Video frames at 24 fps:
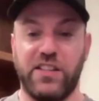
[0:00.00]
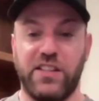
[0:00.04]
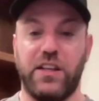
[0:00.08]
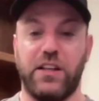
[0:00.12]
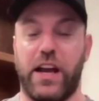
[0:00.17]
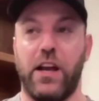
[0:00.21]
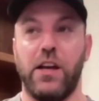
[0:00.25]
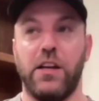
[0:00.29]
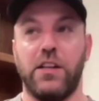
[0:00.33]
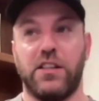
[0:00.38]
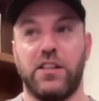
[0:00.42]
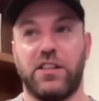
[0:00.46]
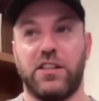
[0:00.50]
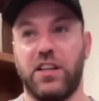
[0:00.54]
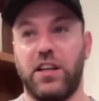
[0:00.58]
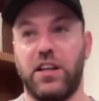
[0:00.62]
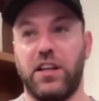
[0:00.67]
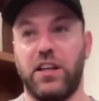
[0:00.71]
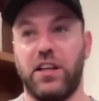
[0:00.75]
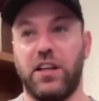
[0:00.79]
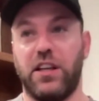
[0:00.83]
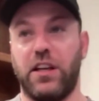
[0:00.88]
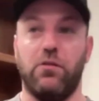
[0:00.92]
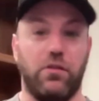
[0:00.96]
Like
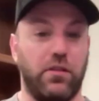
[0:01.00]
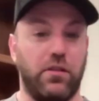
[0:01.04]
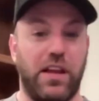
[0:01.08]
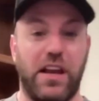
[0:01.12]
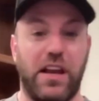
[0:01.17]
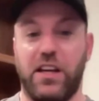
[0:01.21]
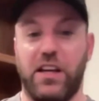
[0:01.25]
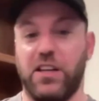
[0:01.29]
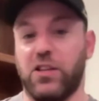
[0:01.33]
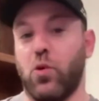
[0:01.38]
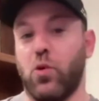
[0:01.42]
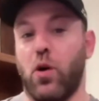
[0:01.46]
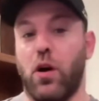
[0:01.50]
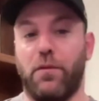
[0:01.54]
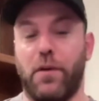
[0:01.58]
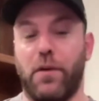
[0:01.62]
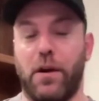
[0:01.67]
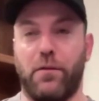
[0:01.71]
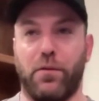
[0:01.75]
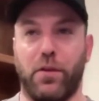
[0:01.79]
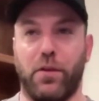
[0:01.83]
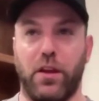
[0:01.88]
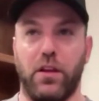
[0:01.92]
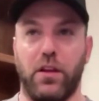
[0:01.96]
seeing that he's
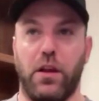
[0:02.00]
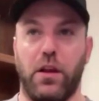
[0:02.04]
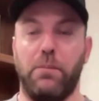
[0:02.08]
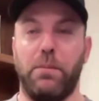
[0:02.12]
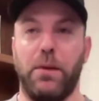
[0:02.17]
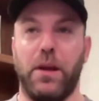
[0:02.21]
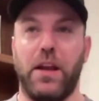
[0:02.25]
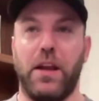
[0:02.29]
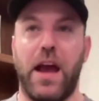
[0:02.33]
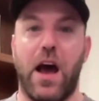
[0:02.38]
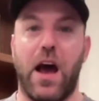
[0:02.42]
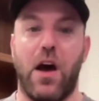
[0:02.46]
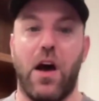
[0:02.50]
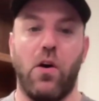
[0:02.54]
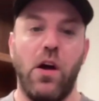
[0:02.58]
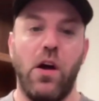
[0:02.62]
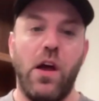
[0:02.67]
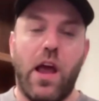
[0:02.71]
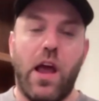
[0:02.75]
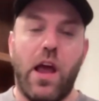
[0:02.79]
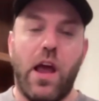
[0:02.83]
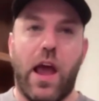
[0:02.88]
qualified for the Olympia now,